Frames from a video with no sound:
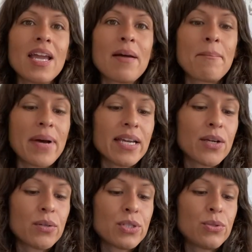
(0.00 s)
My
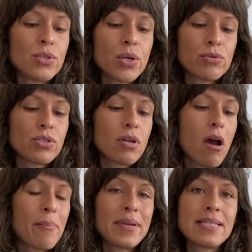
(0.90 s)
go-to toe
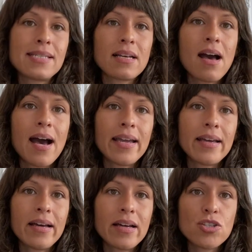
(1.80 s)
stop is the
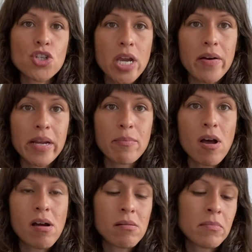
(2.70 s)
Kaya Cherry
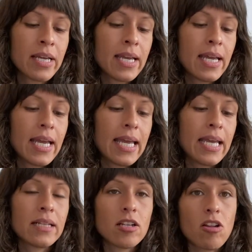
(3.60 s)
Bomb
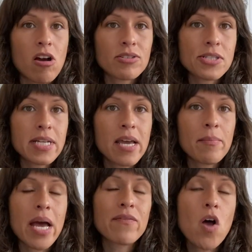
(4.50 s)
in the long
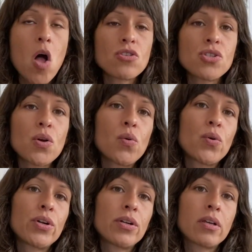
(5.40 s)
stem. I've also
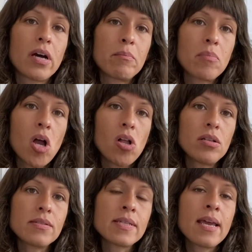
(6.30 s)
ordered
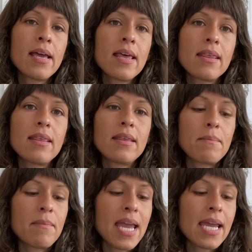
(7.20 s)
gumballs. The
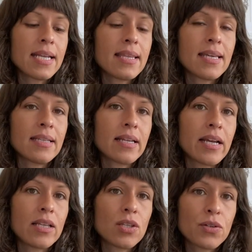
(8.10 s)
main thing that
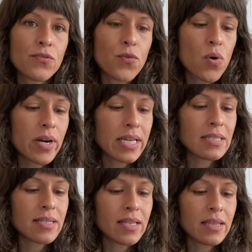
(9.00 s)
I look for
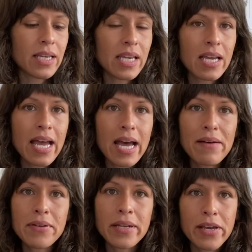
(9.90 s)
is that they
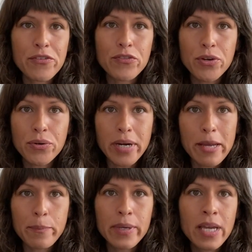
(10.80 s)
have enough
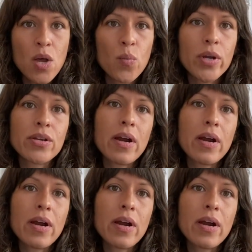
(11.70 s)
grip. When you're